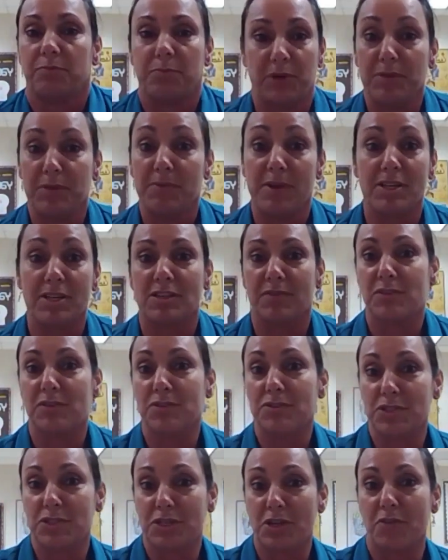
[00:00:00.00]
Pretty much, if
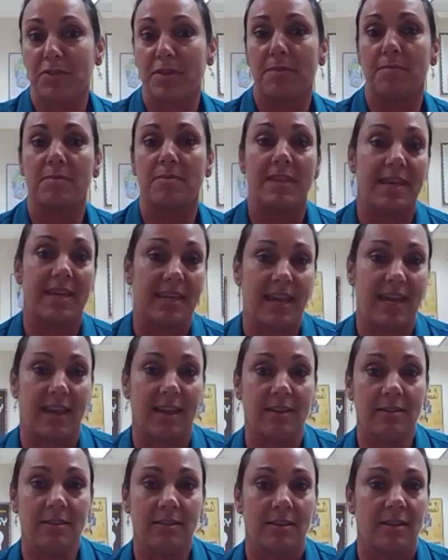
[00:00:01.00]
you show them, they
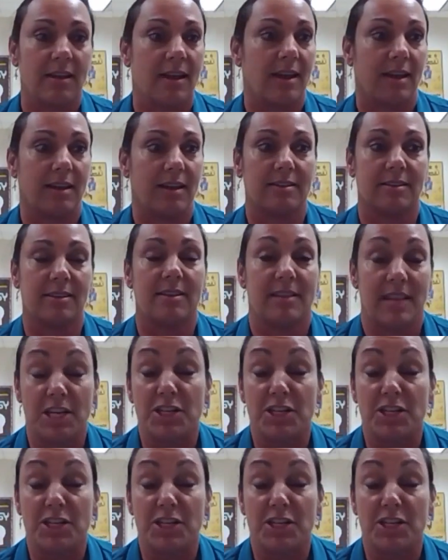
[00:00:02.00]
can and they